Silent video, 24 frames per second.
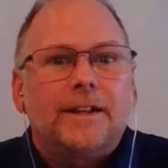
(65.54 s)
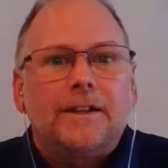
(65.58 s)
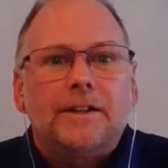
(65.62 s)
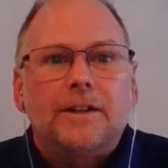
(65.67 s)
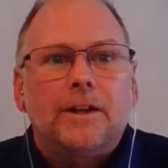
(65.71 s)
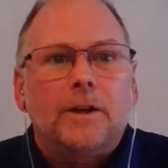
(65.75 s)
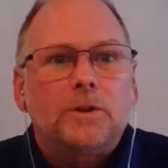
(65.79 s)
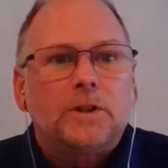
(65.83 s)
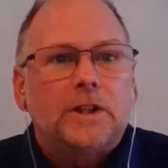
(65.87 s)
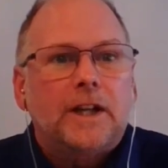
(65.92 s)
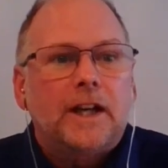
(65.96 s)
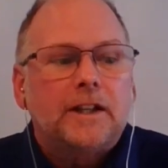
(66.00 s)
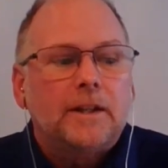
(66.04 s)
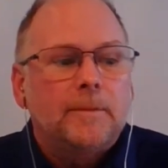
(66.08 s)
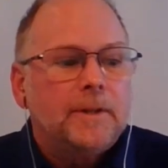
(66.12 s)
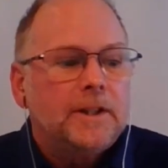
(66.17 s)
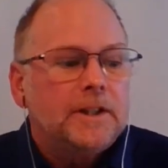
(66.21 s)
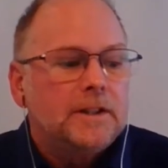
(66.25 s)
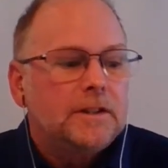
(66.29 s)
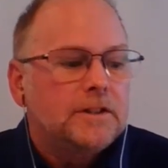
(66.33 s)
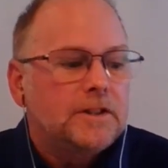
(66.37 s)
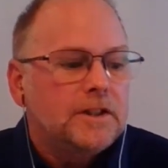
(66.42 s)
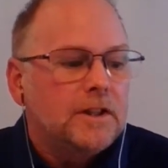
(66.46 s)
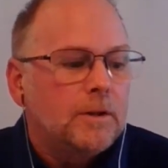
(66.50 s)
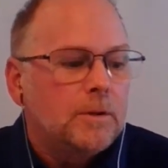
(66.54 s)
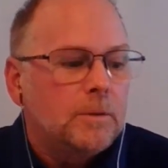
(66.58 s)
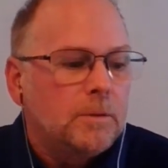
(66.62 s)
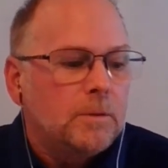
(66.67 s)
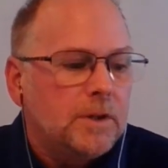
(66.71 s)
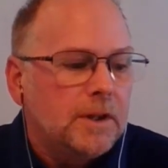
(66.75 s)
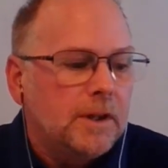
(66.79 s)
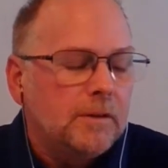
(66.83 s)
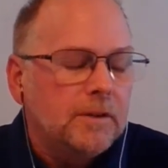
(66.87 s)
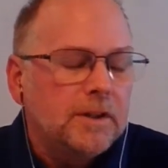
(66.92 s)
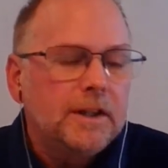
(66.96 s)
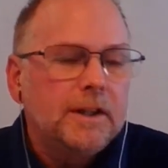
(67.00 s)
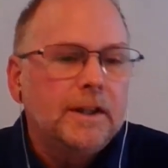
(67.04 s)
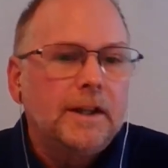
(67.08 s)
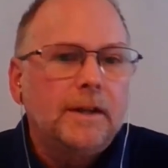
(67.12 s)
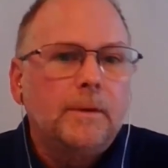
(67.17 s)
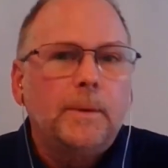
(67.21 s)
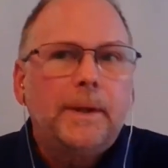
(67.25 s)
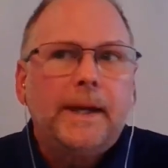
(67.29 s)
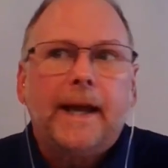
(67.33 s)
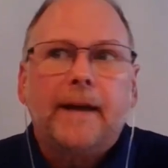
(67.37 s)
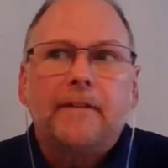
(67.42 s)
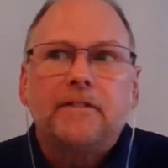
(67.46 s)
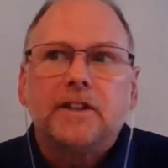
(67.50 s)
No document. So the only thing
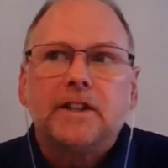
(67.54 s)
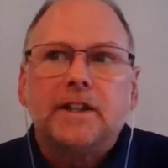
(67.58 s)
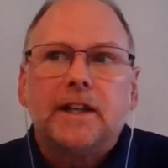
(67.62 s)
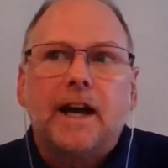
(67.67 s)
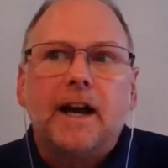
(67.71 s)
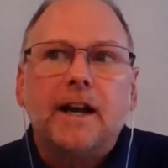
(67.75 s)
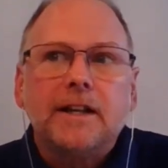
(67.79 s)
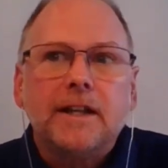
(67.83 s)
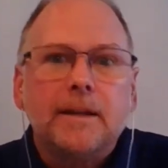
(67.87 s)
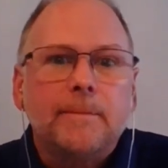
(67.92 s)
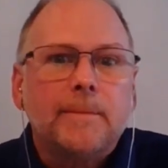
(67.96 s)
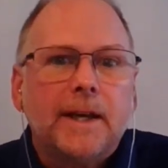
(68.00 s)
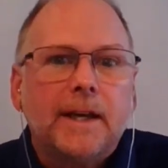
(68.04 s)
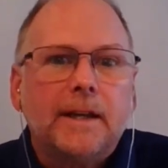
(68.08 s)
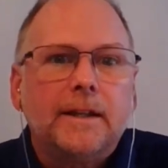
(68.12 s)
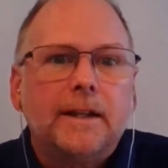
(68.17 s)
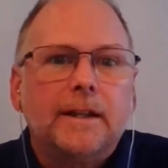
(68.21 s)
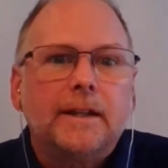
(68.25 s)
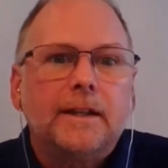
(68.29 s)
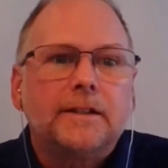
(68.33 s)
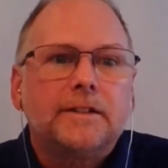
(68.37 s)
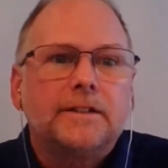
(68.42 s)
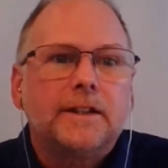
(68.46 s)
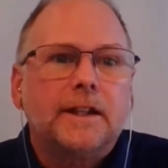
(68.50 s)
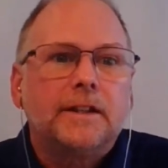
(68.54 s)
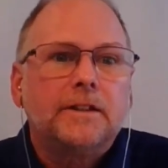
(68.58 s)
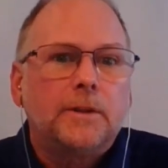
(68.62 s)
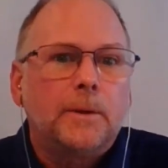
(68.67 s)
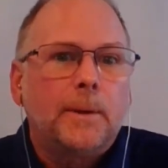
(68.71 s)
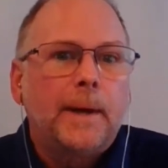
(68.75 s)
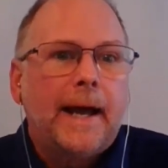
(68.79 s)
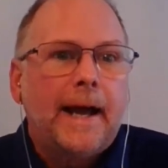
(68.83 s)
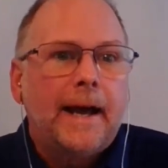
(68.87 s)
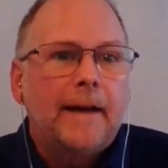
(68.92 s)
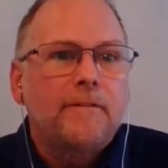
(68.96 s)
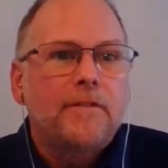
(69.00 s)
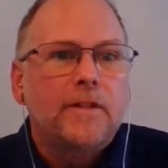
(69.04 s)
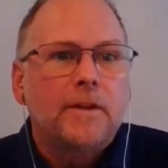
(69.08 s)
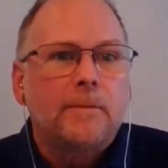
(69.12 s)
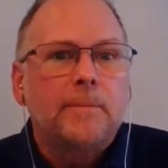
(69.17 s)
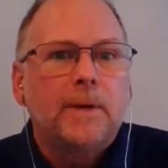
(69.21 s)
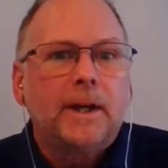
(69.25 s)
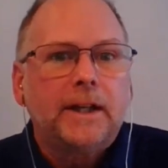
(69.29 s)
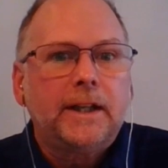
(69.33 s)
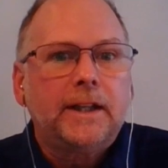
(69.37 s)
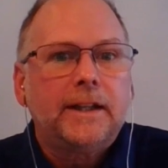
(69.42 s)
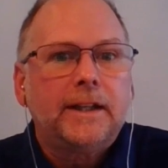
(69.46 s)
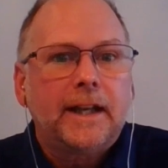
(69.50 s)
we have to document is that you have the
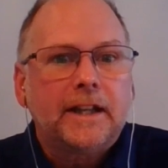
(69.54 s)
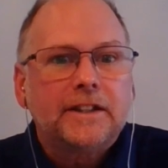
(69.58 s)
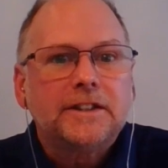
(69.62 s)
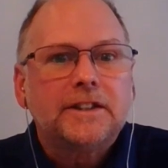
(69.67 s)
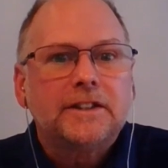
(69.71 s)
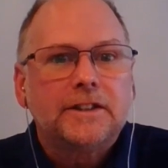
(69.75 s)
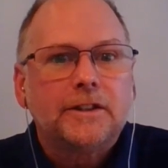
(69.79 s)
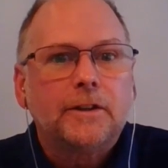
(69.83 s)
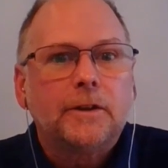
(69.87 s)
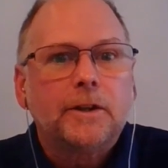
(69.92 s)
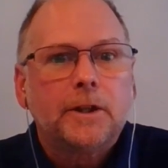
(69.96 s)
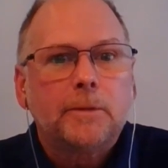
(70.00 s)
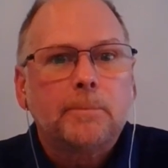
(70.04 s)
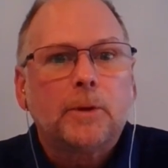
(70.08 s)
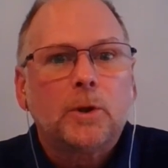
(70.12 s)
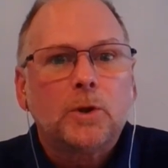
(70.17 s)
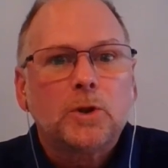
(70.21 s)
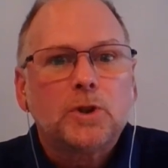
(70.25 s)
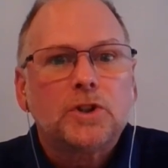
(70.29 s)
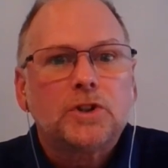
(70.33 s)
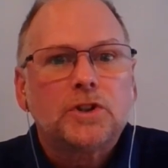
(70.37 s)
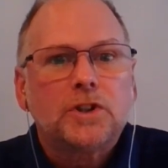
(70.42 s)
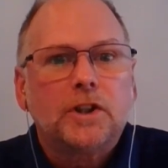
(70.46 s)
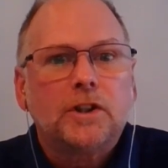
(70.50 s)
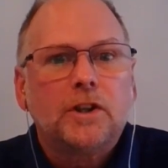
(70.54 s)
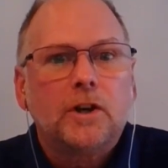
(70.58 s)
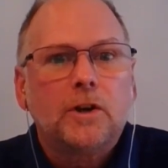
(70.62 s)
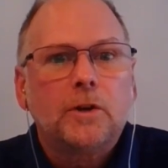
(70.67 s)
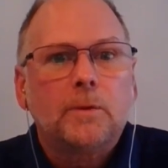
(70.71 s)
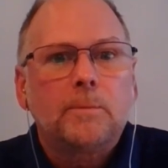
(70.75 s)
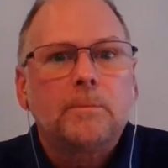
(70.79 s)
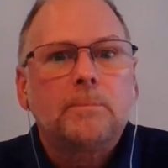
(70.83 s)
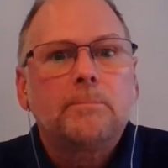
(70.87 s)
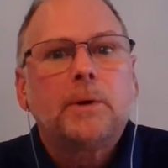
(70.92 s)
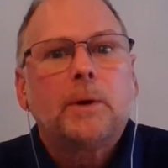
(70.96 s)
money necessary to purchase the home.